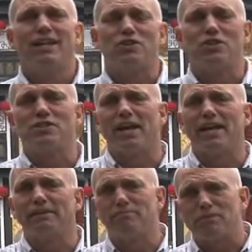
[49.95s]
I should
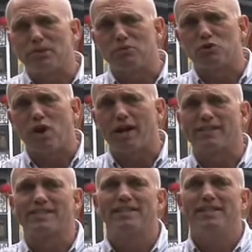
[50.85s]
say, some
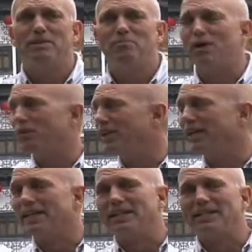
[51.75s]
trucks, but
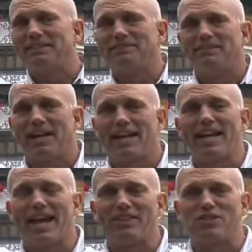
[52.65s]
really I kind
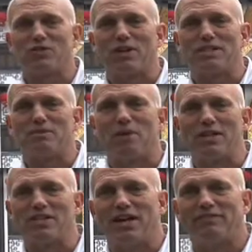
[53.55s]
of had the streets to
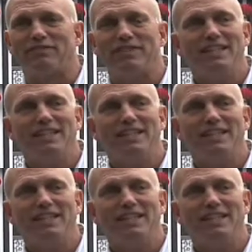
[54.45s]
myself.